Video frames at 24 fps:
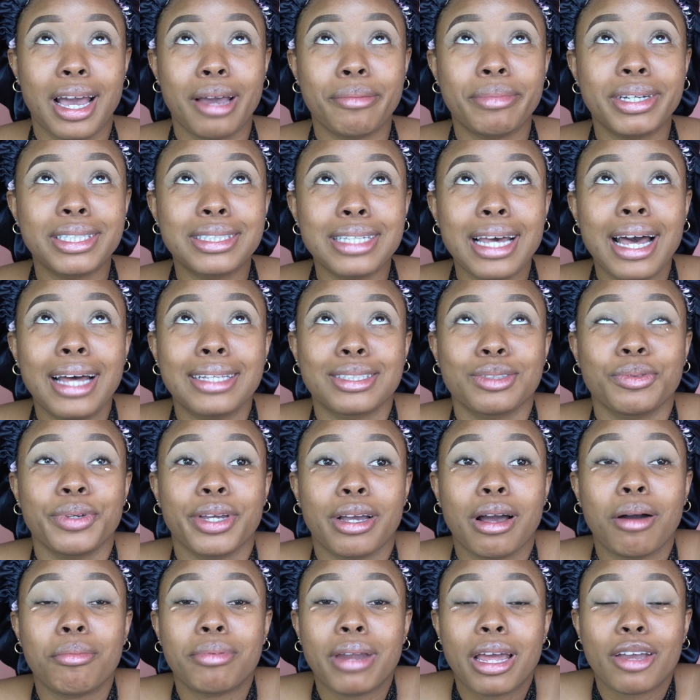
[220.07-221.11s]
I might have had to
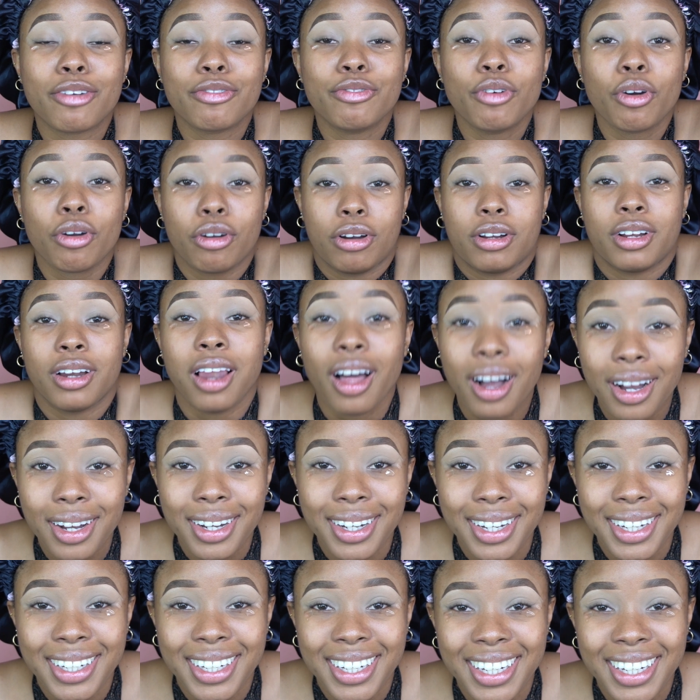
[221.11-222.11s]
wake up like 4 o'clock